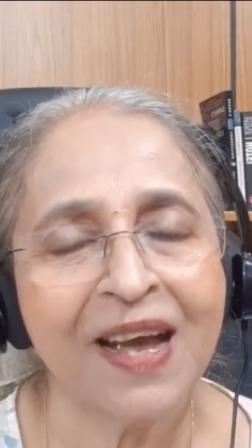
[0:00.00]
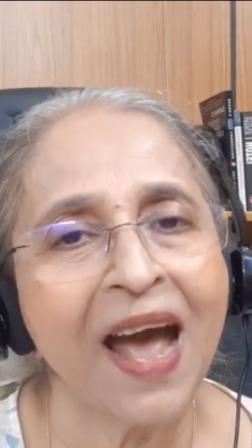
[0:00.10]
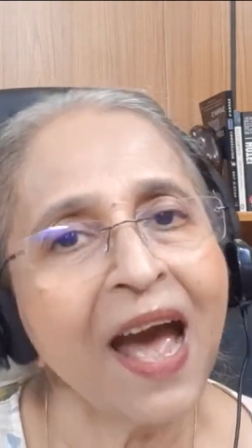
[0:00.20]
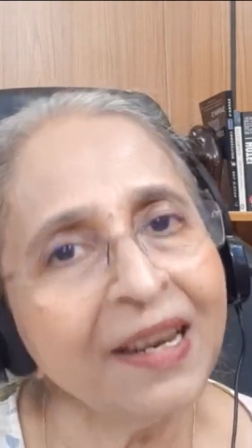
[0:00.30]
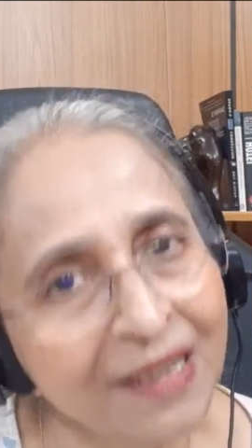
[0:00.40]

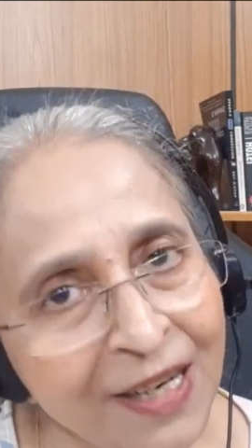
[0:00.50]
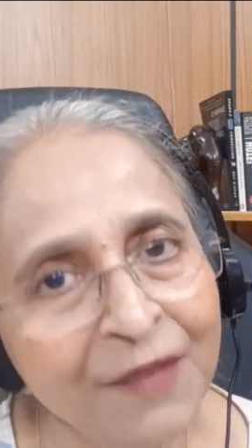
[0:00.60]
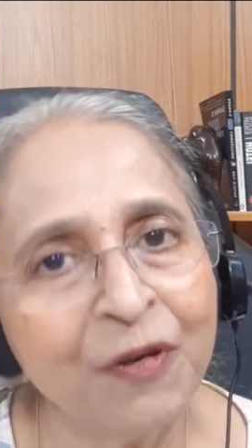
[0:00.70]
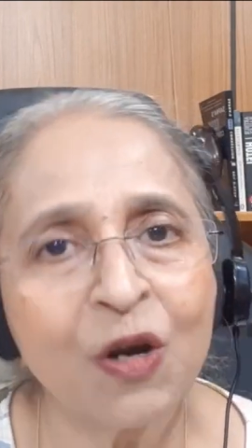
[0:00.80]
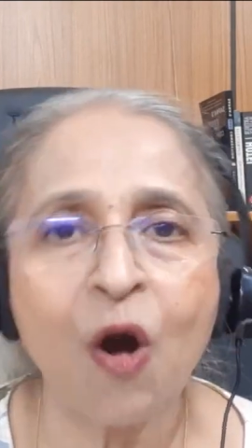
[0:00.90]
And leave a
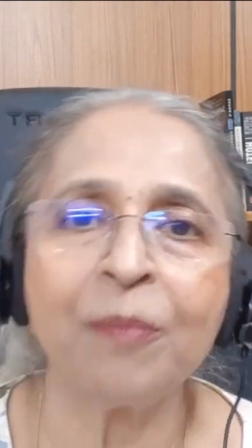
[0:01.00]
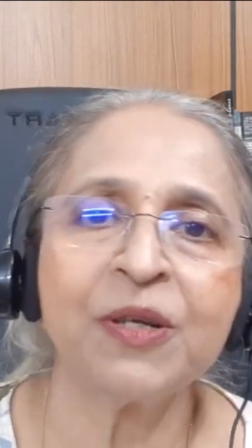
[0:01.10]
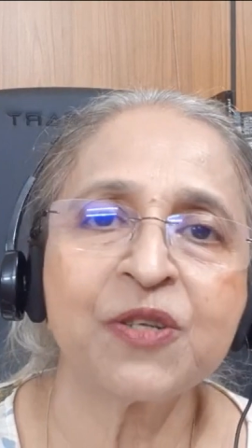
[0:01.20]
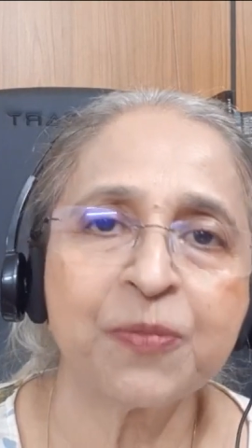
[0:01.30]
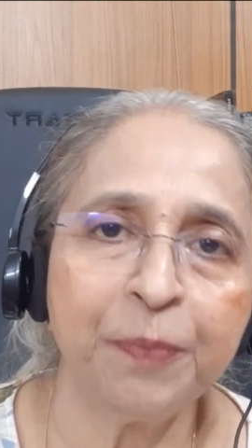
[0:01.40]

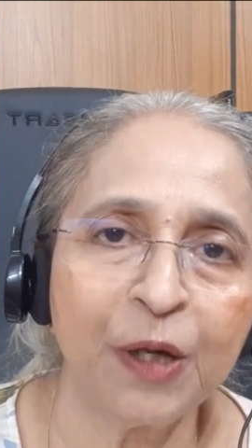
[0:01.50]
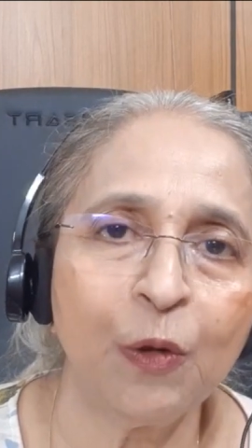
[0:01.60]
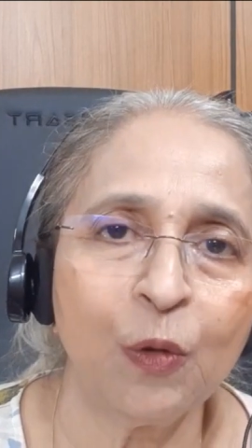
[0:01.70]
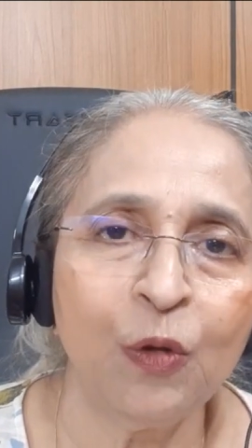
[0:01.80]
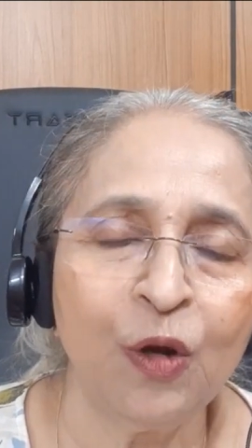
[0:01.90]
comment below.
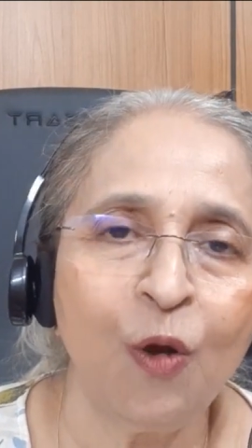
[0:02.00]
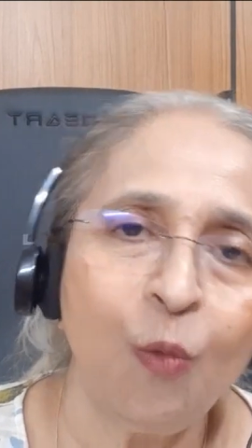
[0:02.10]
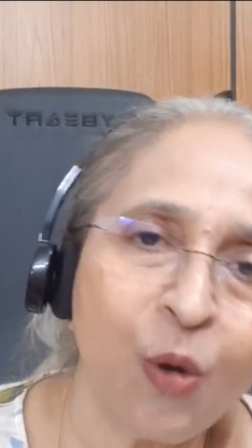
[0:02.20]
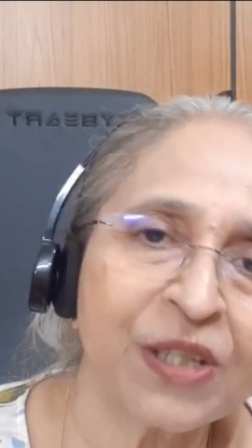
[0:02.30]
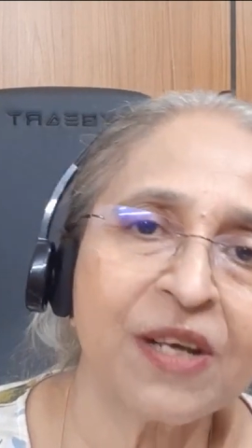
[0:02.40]

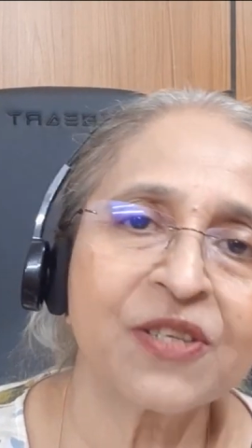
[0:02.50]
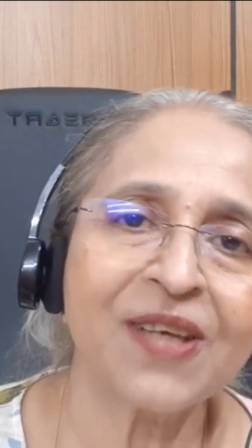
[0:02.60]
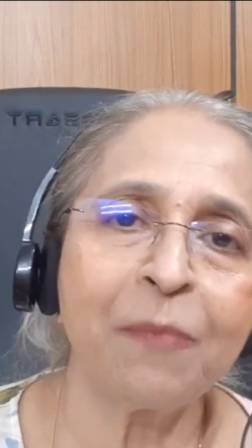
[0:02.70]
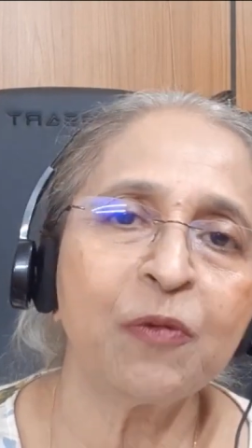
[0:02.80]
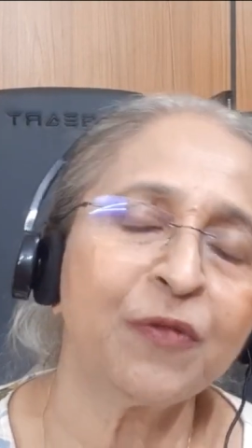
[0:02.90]
What are some
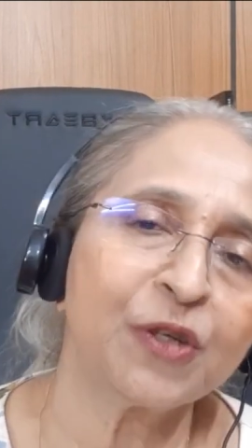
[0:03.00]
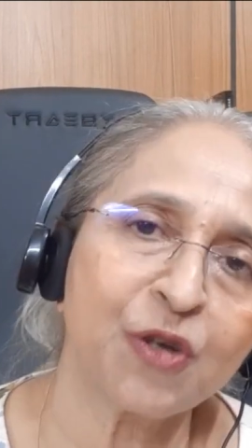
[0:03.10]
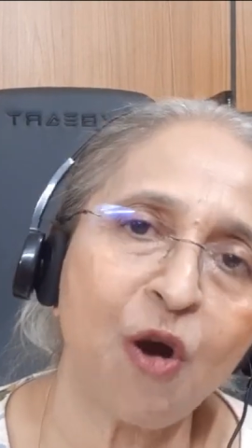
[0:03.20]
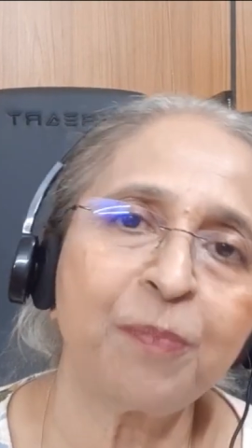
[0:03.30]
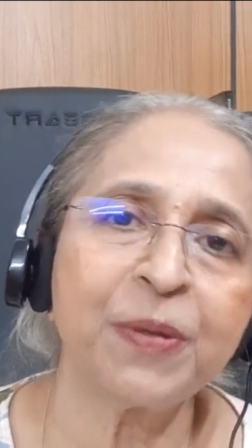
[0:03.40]
of the
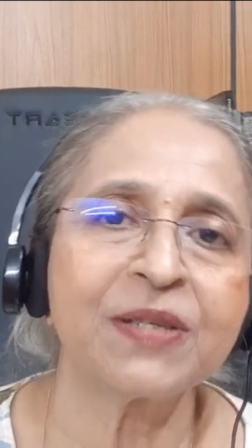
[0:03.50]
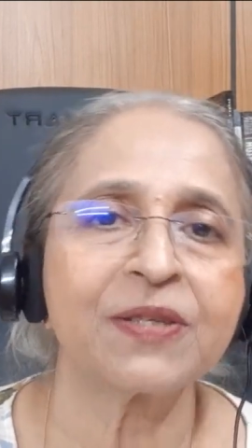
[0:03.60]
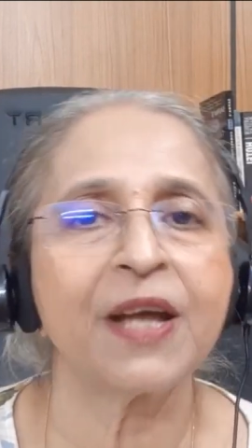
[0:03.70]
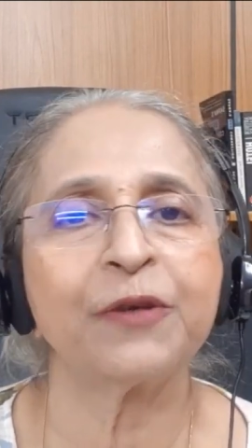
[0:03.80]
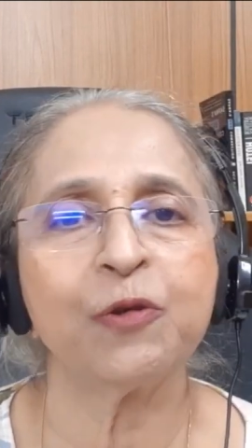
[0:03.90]
topics
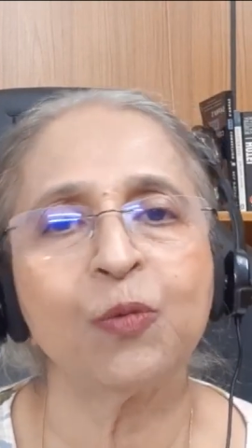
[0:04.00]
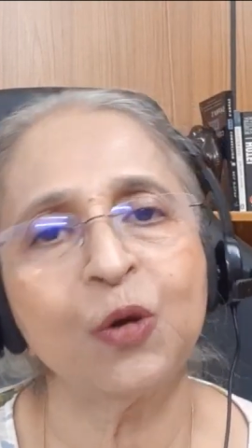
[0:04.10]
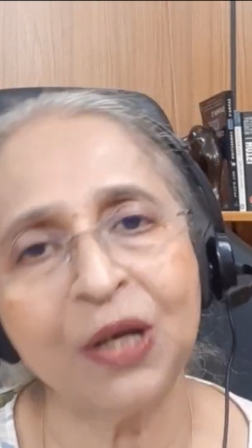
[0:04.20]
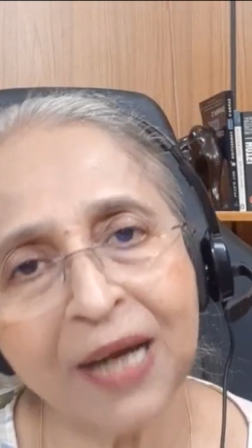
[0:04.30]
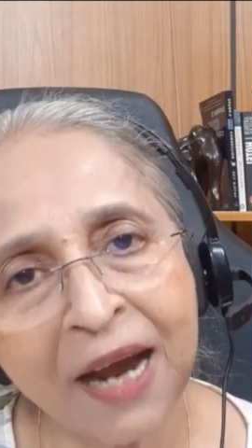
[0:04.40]
that you would
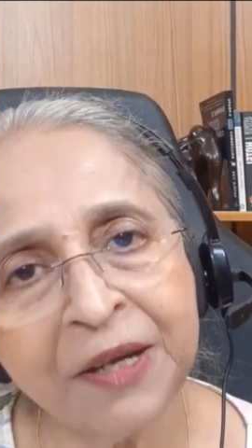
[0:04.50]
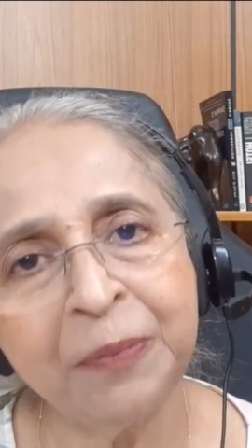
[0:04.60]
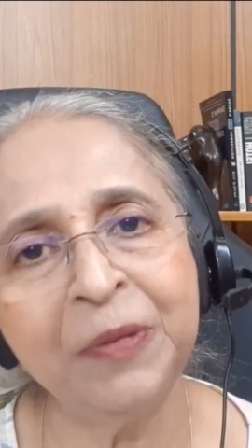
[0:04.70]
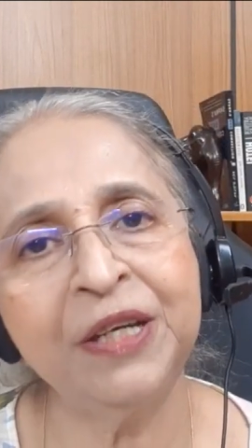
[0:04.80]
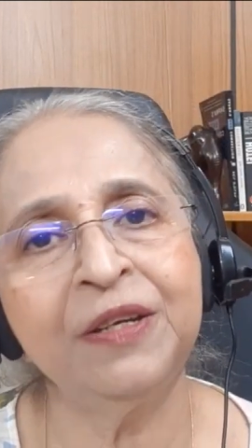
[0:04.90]
like
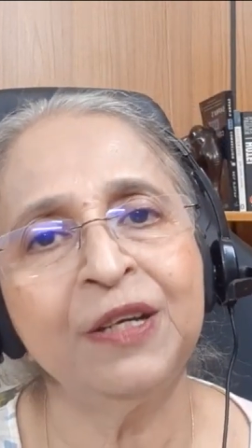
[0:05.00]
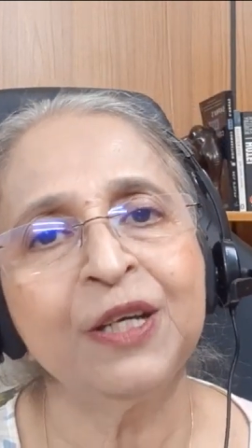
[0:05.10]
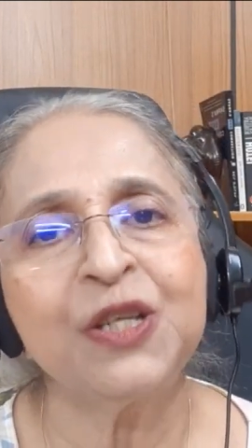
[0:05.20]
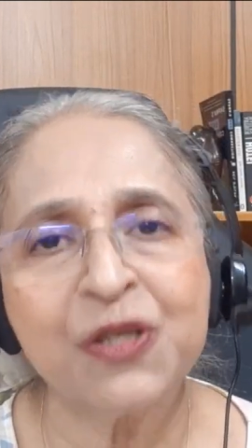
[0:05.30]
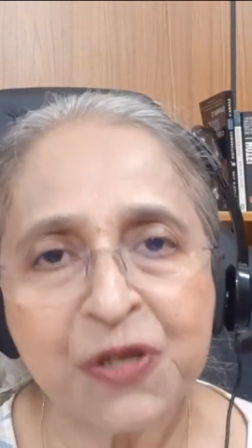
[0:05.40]
me
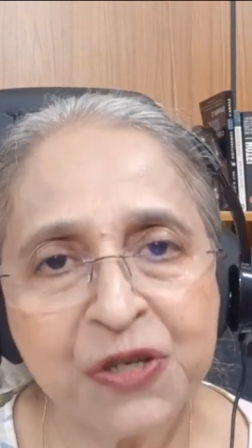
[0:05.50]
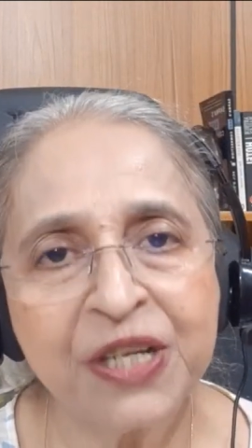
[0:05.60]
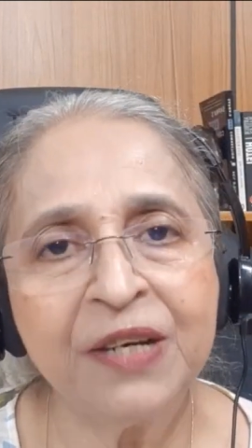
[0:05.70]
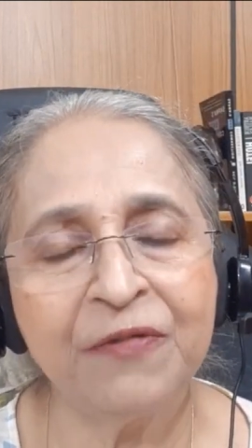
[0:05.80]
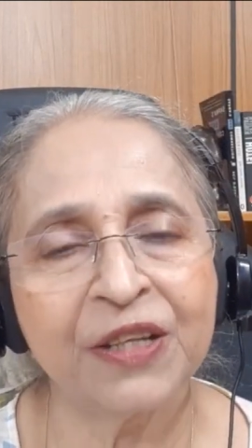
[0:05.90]
to deal with?